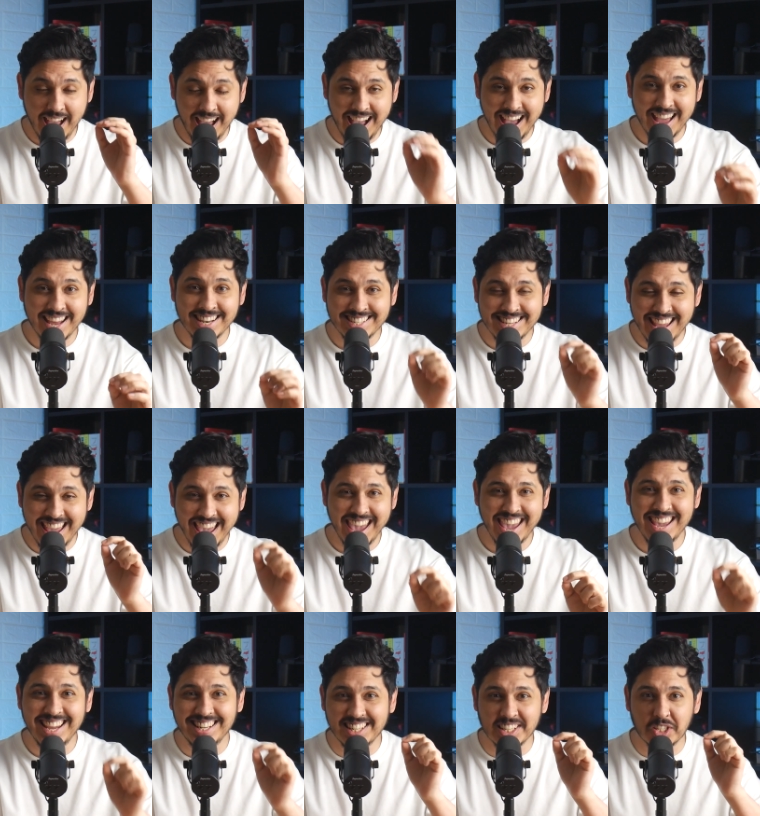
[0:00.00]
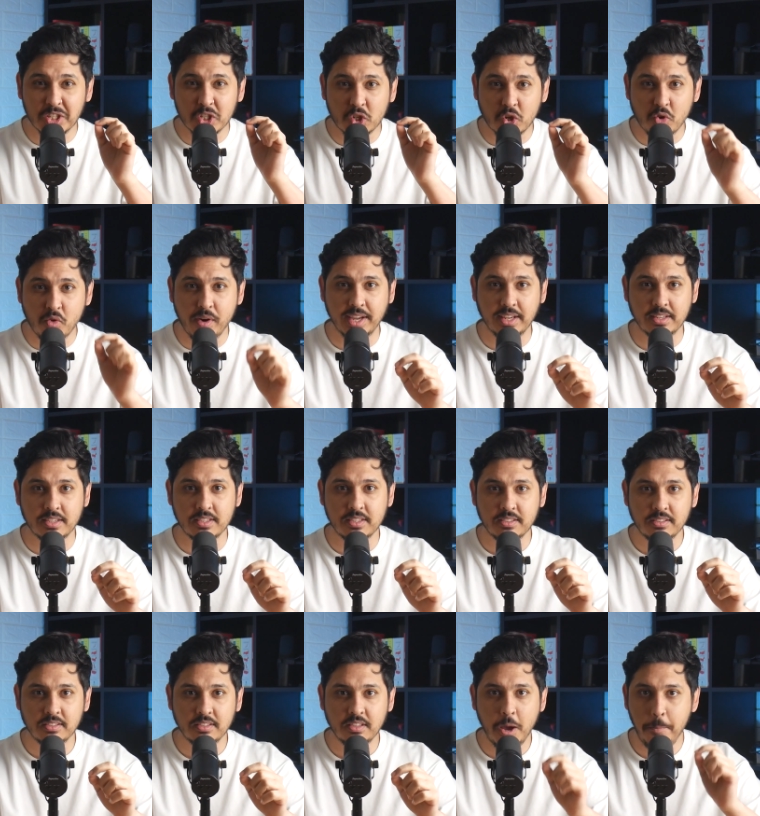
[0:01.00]
and a disgrace.
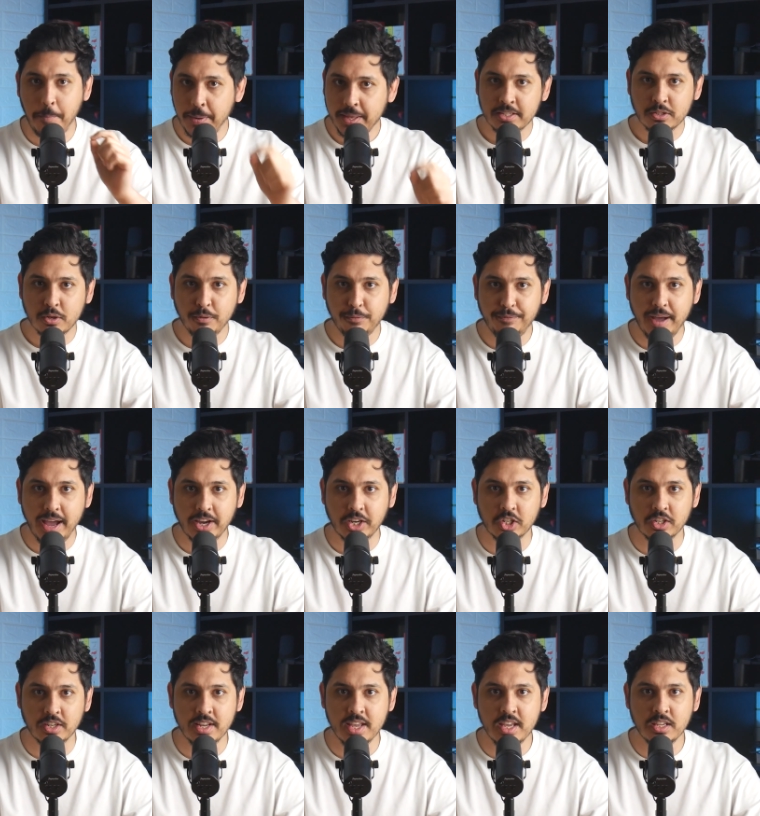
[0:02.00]
A political faction